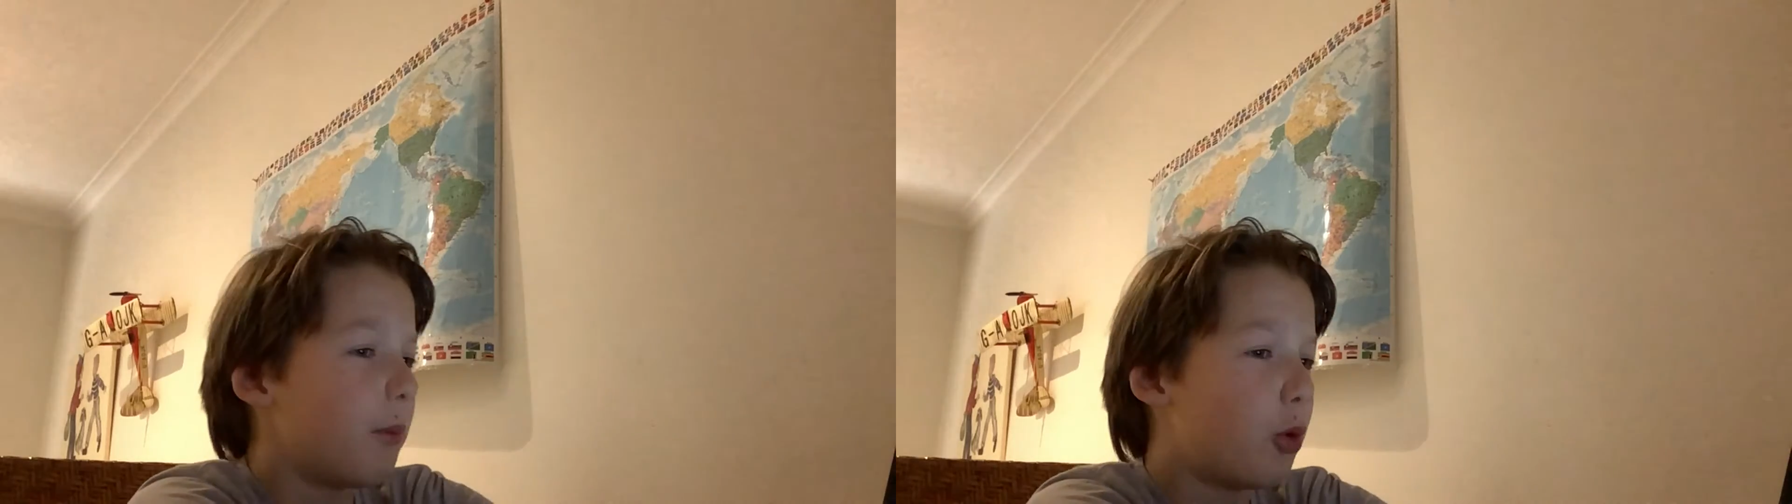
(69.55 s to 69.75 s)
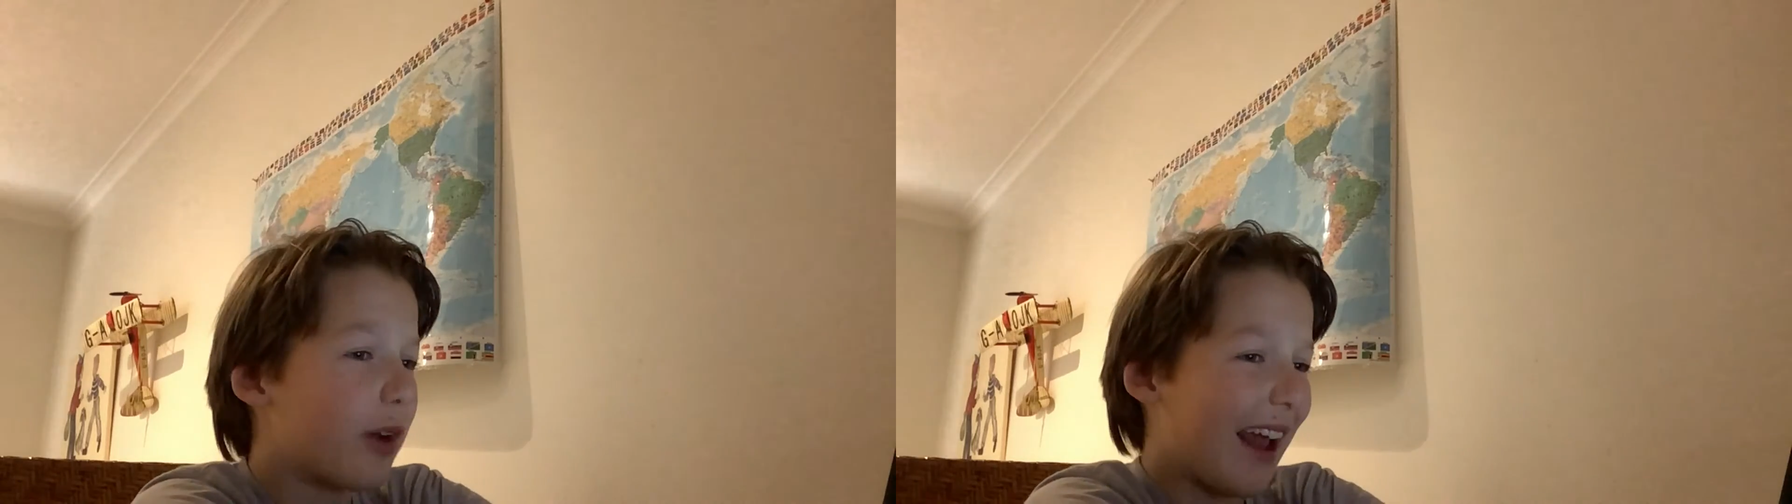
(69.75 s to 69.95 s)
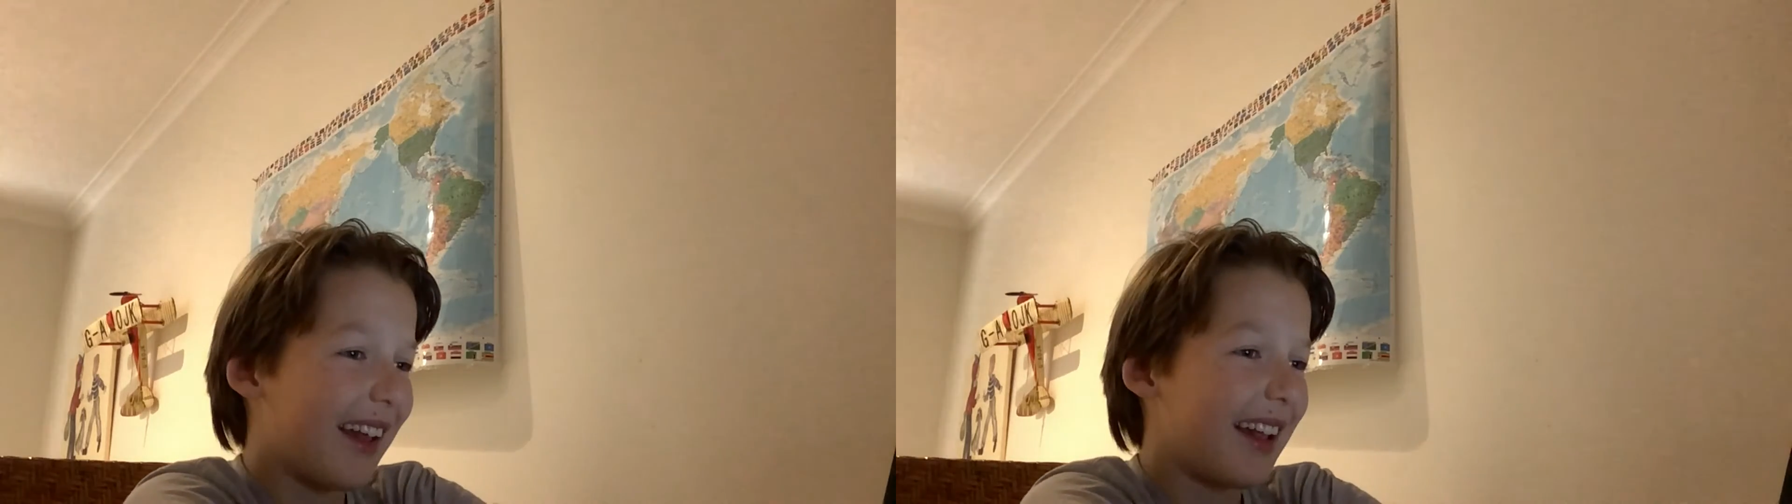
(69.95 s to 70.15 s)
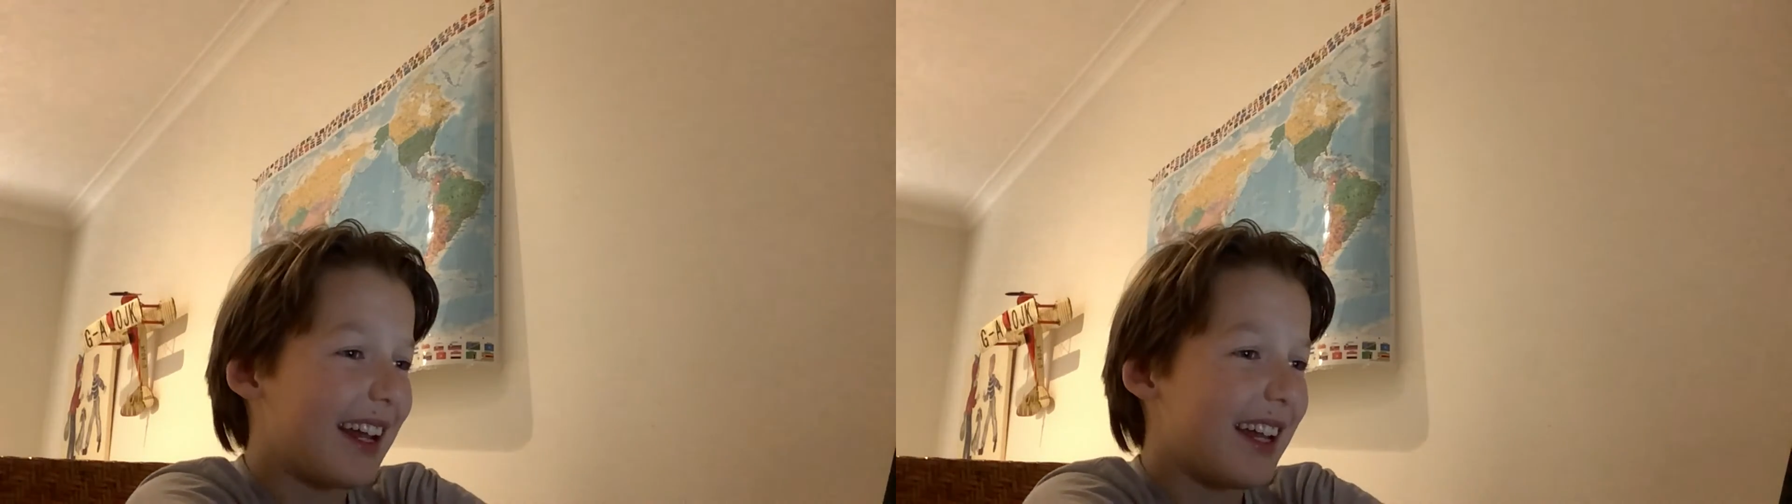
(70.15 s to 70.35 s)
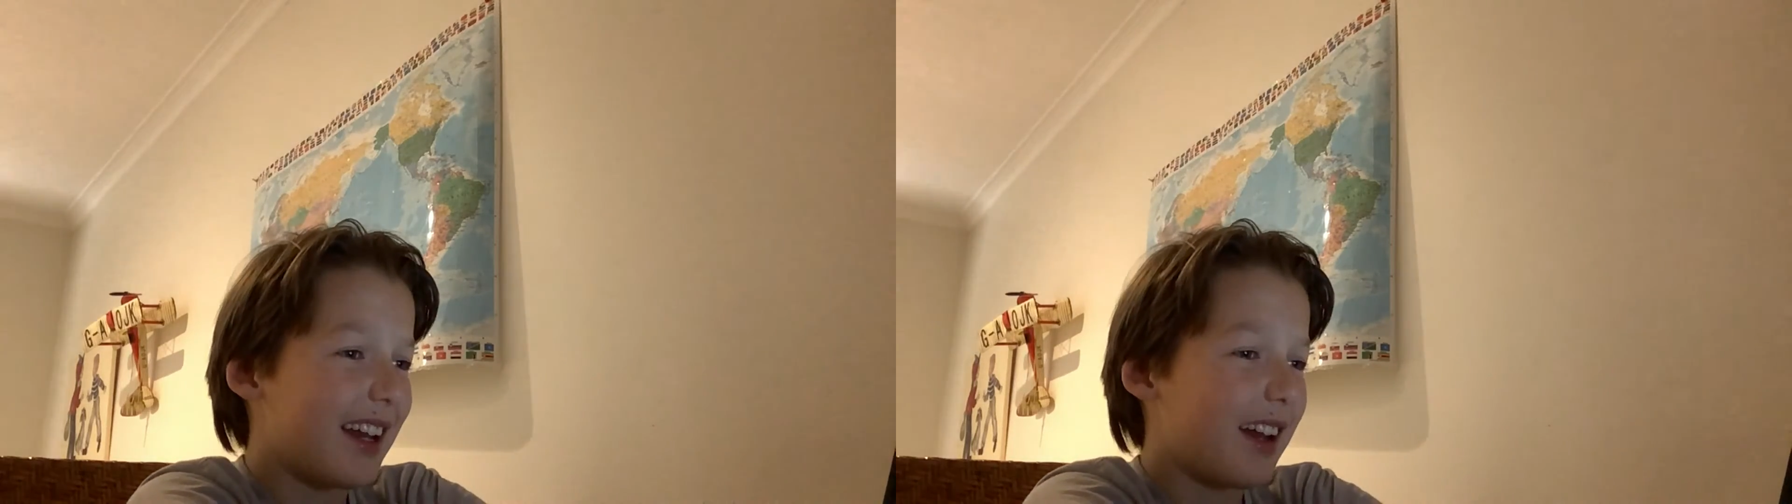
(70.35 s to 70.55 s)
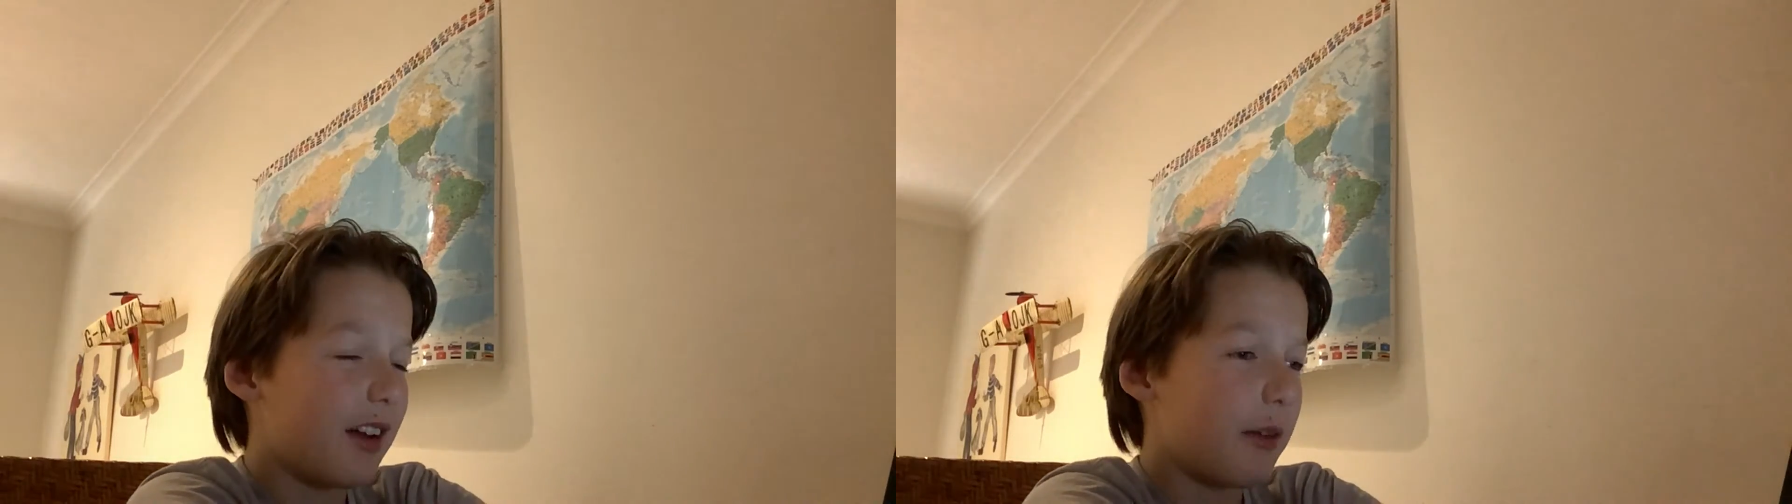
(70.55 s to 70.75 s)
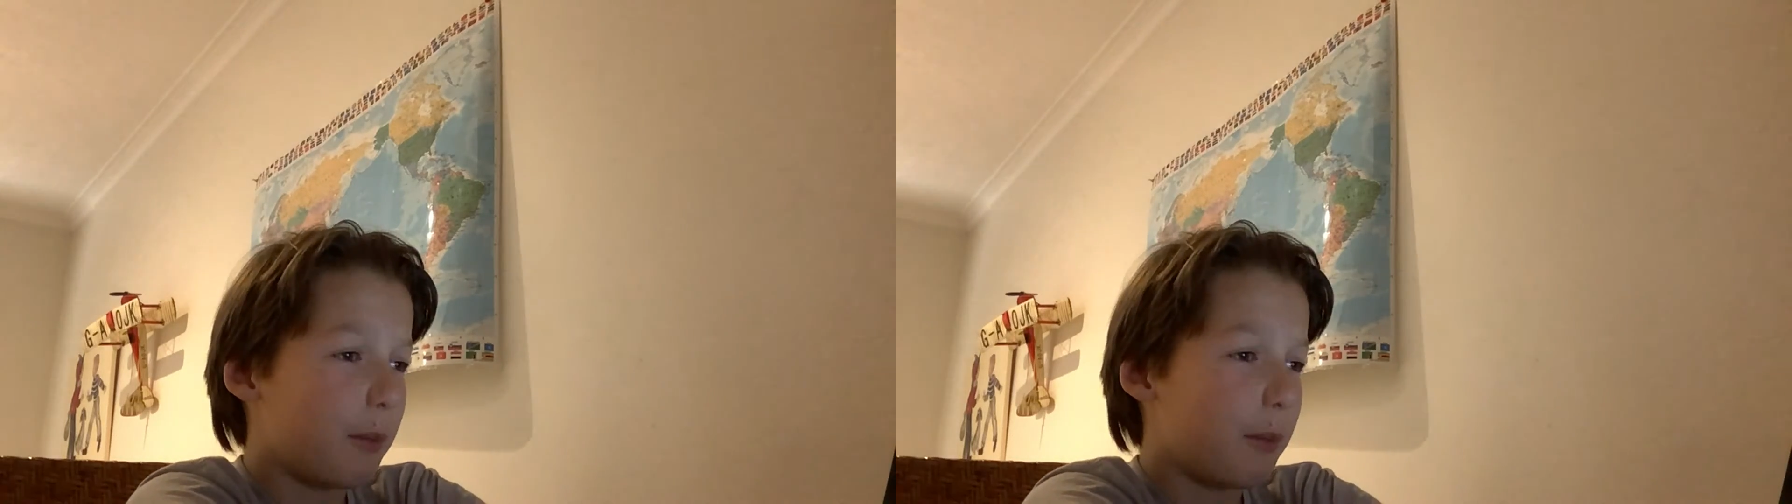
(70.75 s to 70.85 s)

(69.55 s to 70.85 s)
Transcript: Port Adelaide,